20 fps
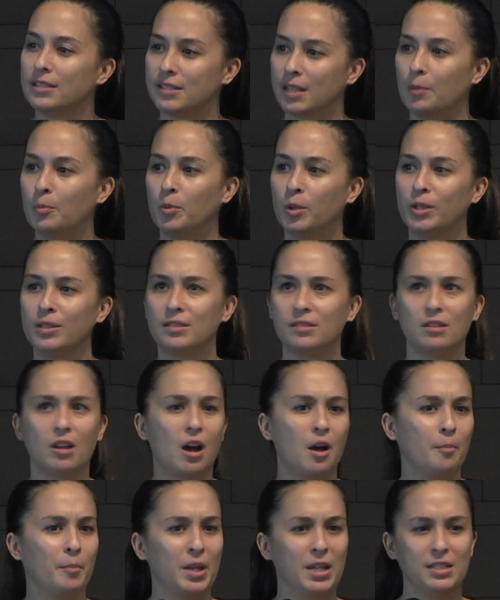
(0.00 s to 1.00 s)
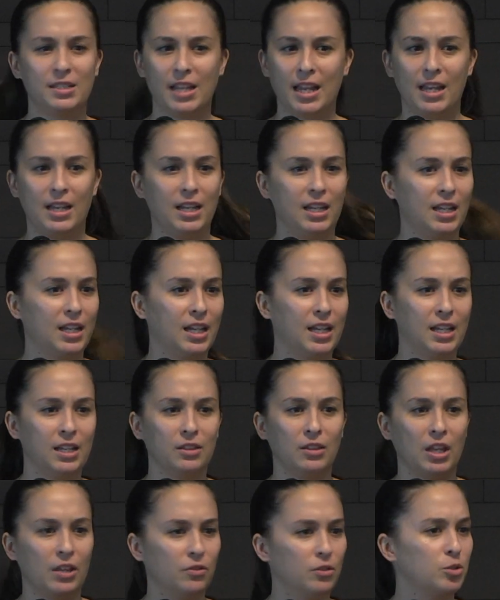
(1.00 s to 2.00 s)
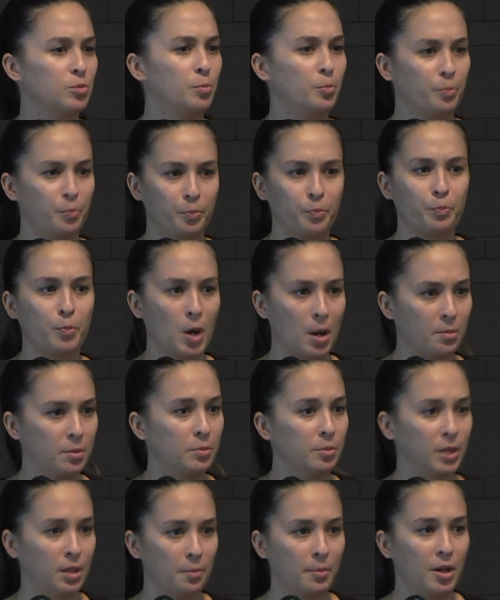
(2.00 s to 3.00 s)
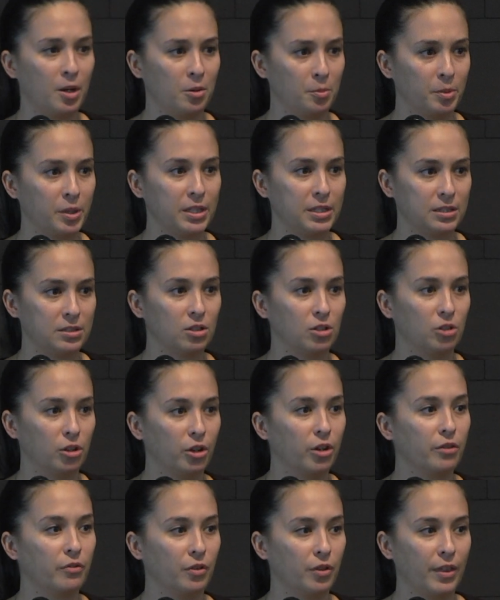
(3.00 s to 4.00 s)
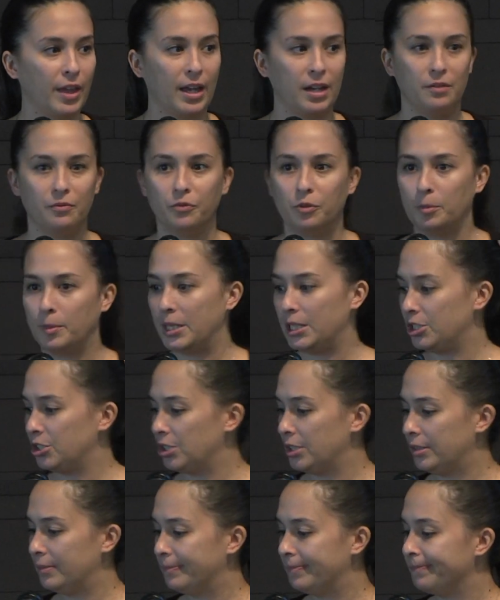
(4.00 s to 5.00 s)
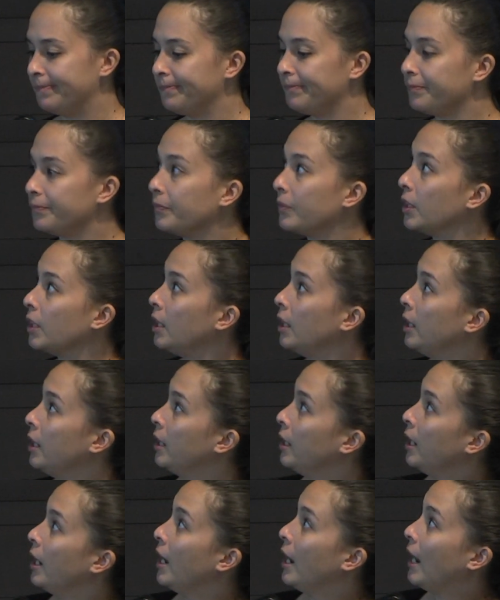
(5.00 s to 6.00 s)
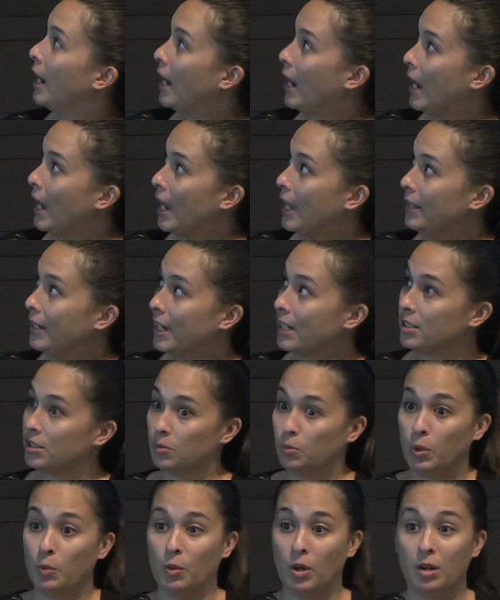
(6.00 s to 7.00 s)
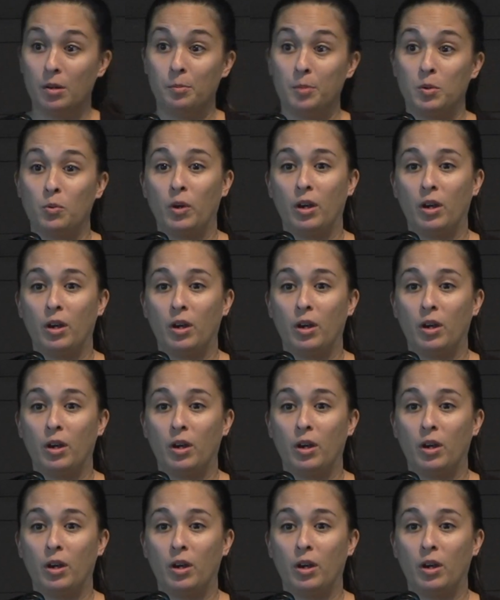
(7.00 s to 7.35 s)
someone's not maintaining it, and there's probably a better place to look for that information. And next, we want to be